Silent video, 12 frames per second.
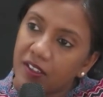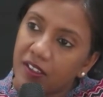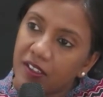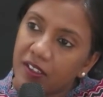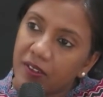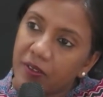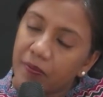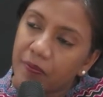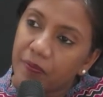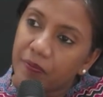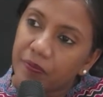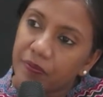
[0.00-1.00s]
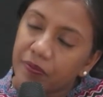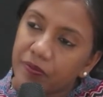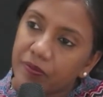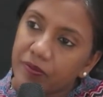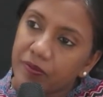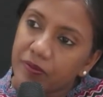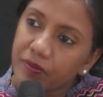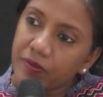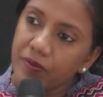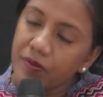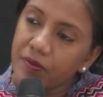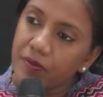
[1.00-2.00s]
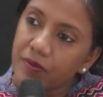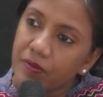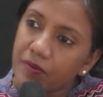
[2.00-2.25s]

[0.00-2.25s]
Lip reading: No one is speaking in this clip.